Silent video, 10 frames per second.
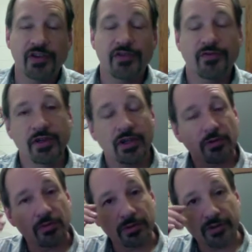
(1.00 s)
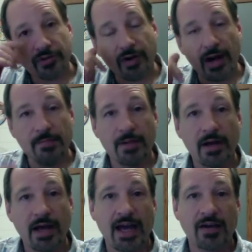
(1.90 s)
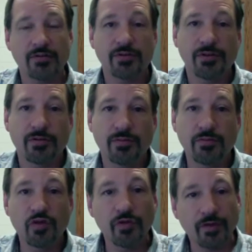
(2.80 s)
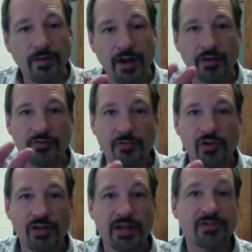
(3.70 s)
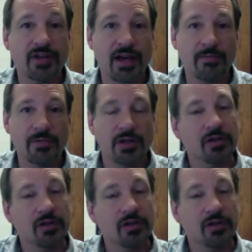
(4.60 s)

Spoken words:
This video will describe how to move your files from your desktop